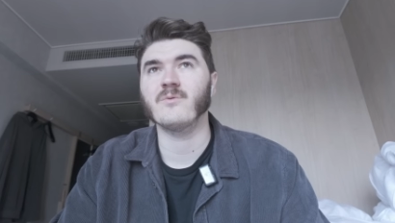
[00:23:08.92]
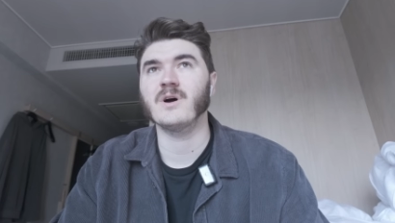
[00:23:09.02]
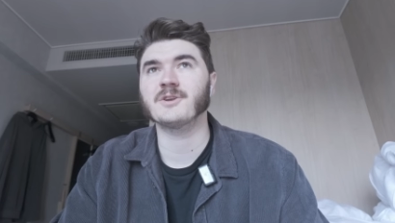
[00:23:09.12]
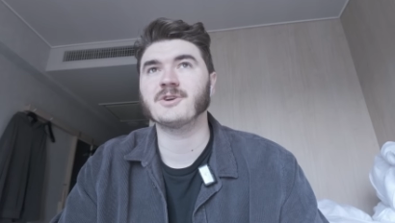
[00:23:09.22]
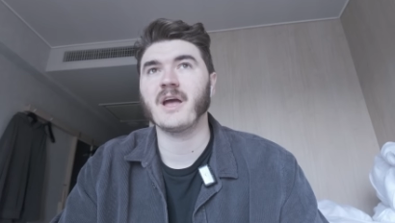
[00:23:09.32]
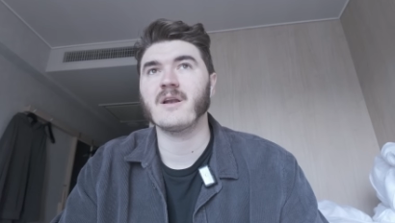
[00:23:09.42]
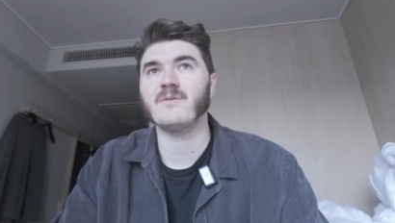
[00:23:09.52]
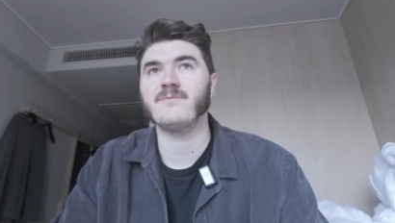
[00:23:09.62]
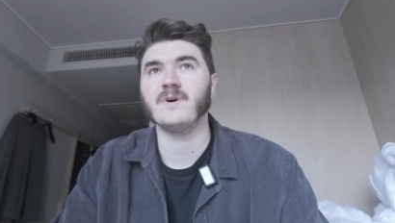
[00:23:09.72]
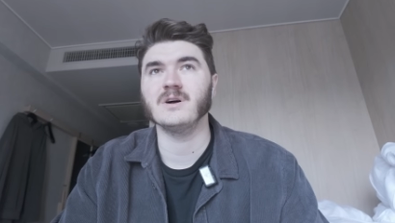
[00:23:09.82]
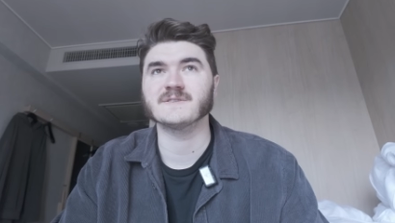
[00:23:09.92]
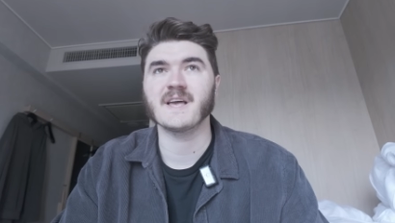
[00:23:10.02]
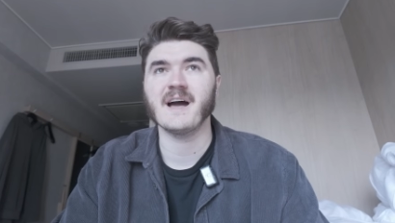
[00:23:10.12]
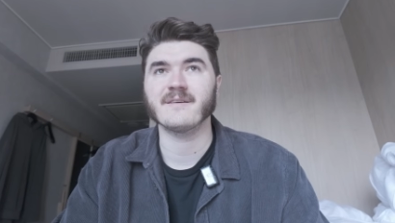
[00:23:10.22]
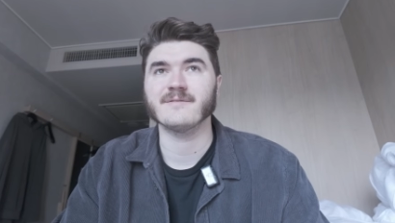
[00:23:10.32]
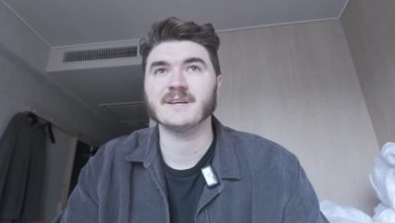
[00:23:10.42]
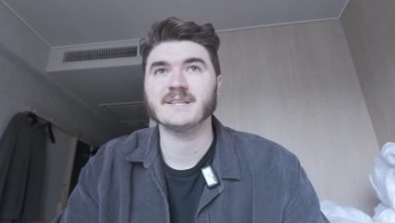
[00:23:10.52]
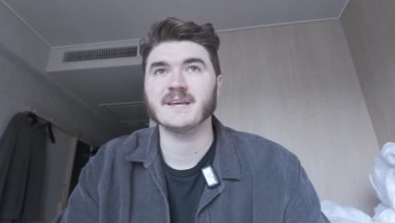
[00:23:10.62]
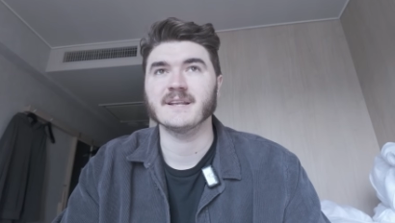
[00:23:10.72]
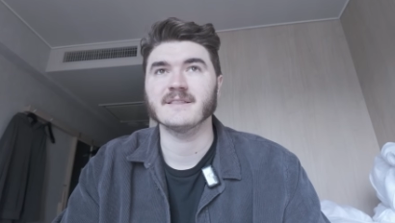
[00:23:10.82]
one channel falls out of
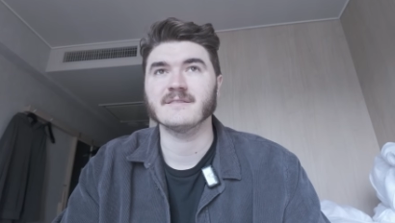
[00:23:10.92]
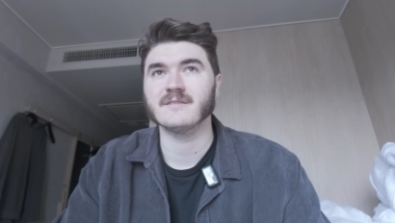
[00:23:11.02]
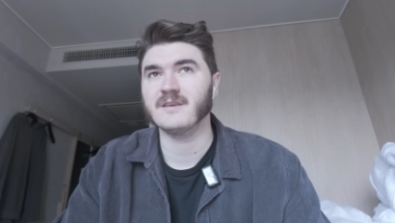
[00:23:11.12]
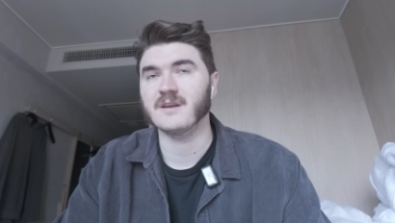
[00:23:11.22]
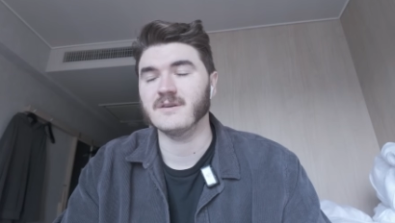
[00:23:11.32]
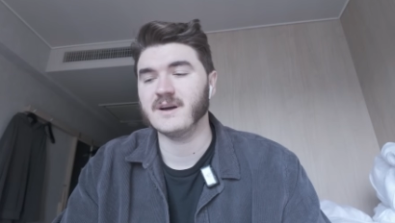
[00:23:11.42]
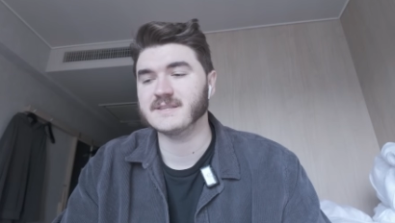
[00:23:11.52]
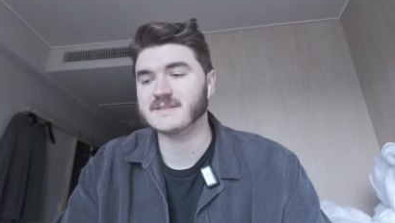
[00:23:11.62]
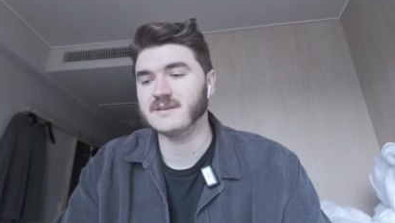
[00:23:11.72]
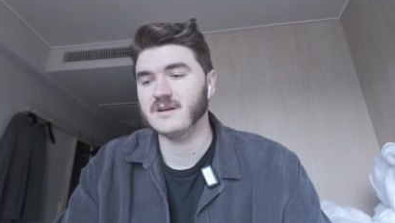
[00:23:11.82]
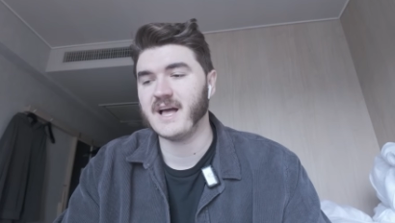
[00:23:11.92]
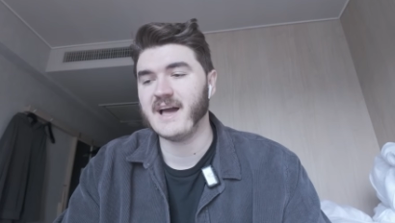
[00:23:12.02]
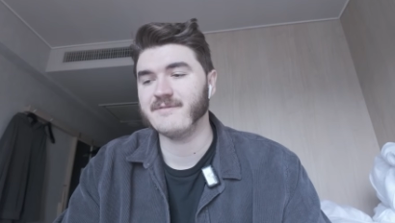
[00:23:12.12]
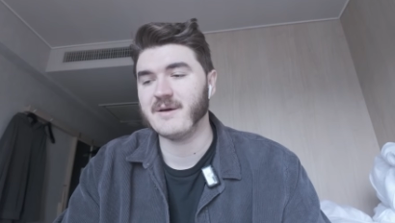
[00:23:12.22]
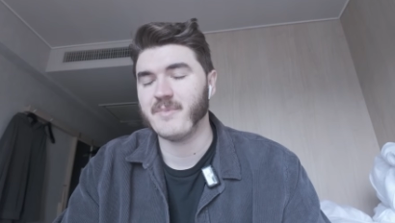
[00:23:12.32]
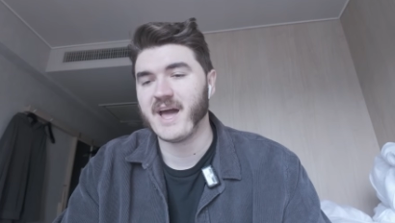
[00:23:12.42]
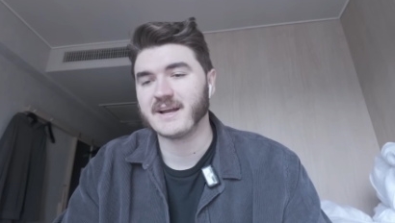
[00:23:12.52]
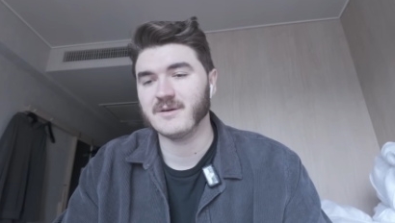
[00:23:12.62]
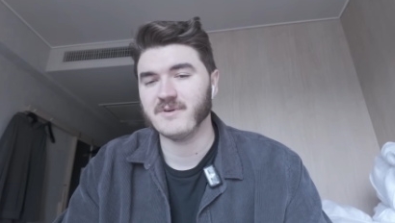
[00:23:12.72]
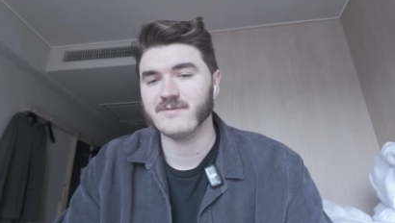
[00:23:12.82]
it, then, you know, I still have that
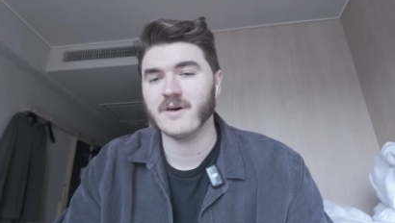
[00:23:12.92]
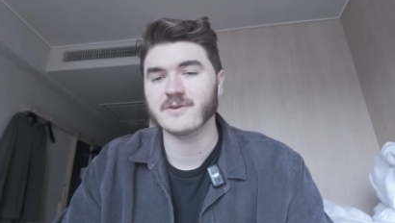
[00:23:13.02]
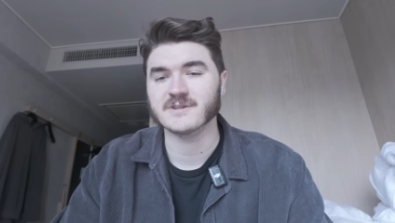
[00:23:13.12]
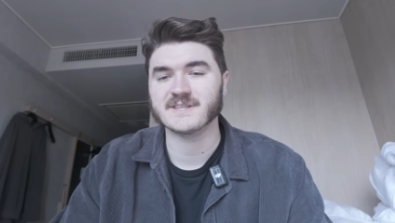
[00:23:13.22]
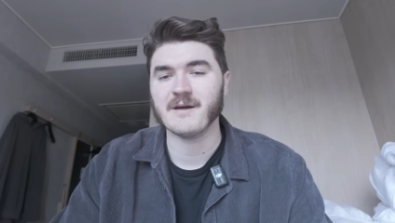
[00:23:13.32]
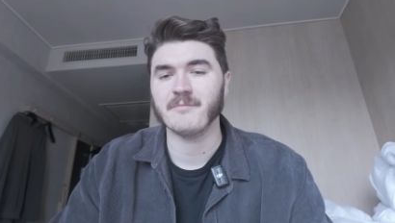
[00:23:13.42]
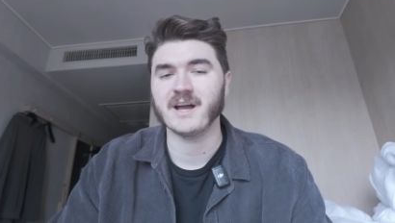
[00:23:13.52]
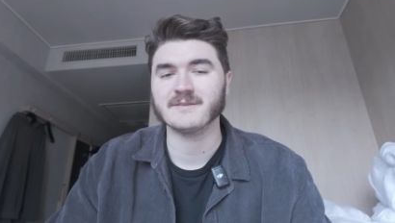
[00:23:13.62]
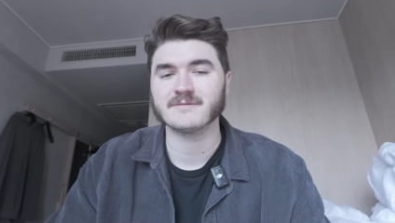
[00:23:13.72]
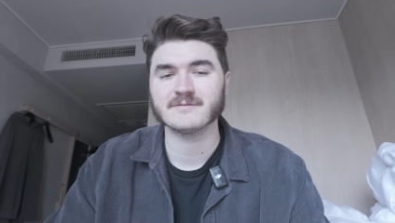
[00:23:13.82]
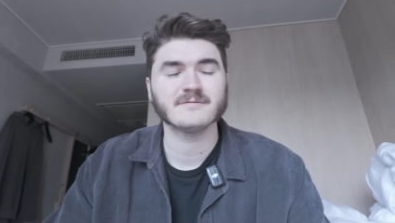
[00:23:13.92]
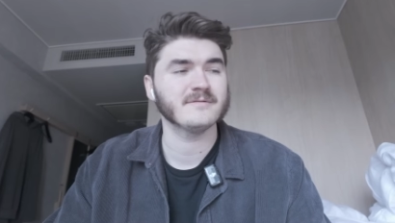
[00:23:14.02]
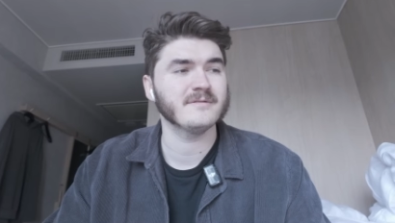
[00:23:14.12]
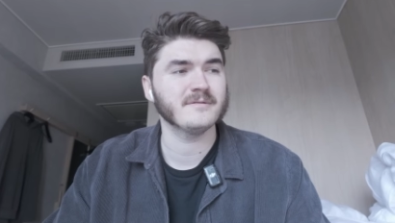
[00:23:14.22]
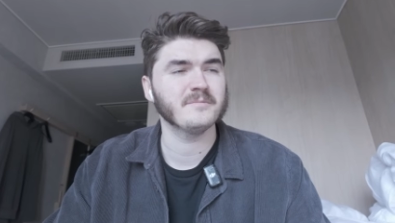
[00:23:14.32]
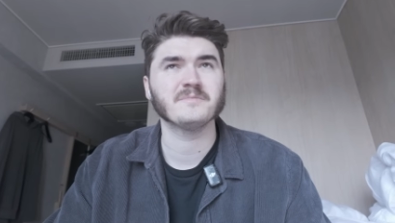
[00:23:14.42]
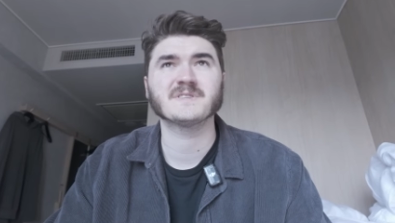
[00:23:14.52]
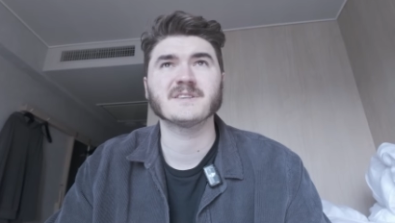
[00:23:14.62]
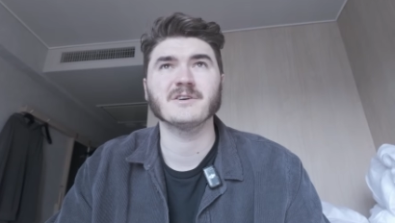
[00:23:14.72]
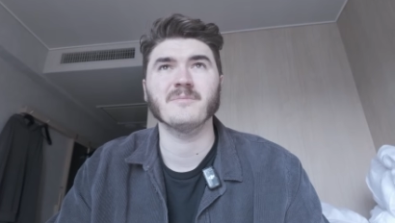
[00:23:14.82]
backup of others that might
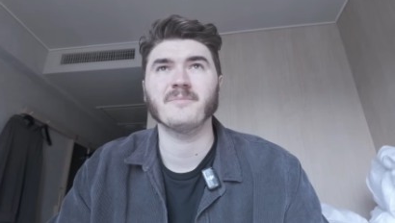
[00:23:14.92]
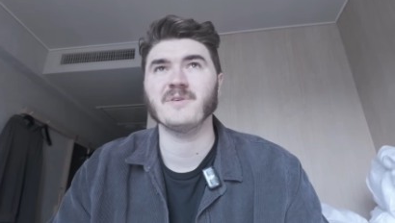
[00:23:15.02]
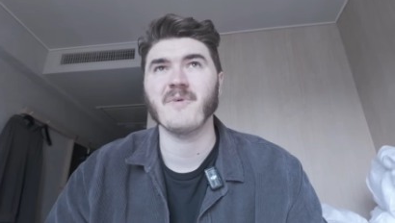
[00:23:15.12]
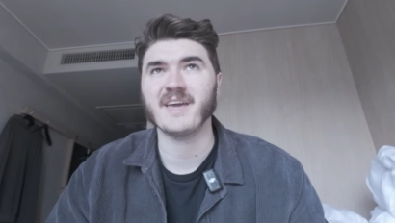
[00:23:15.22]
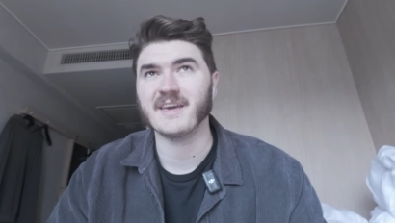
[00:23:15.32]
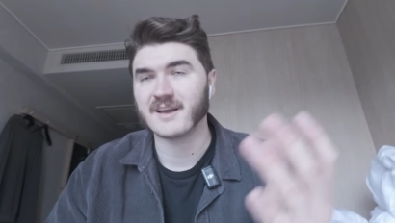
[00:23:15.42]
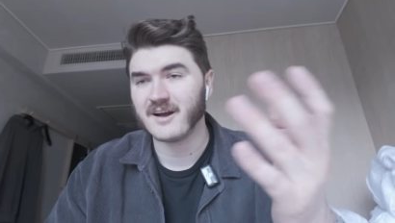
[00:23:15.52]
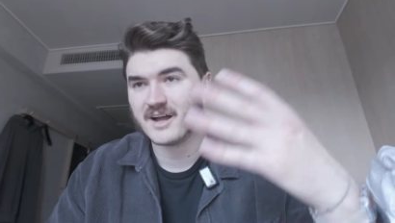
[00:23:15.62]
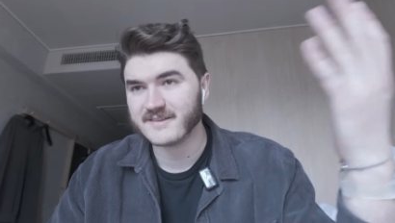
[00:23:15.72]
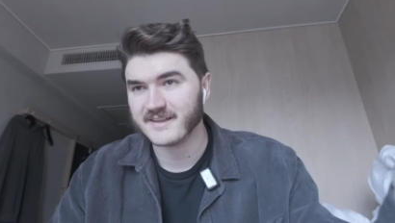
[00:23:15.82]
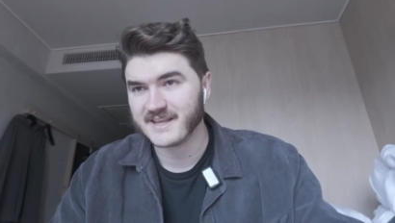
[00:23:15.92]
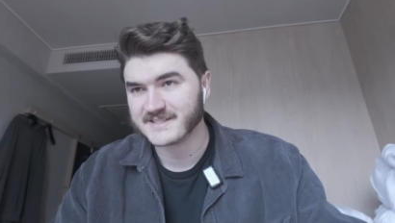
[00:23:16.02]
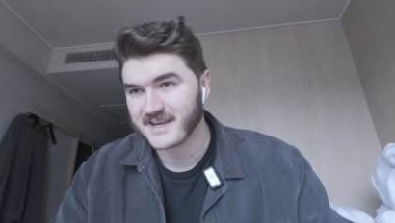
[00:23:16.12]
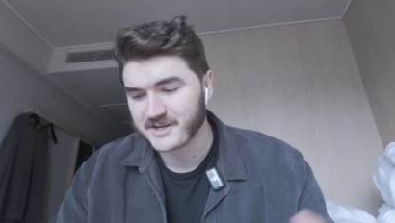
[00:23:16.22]
still be making content that's